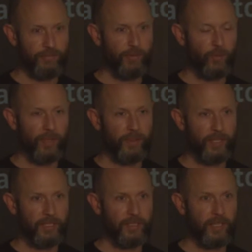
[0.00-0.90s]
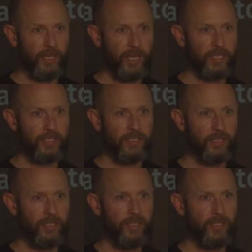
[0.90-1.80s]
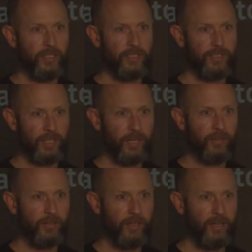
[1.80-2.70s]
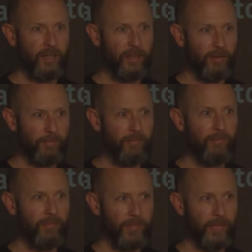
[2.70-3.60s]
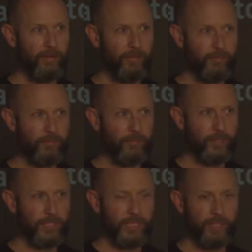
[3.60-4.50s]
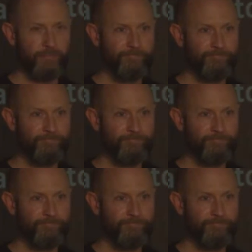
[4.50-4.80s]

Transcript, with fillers: from one thing to the next. So um, yeah, we'll see.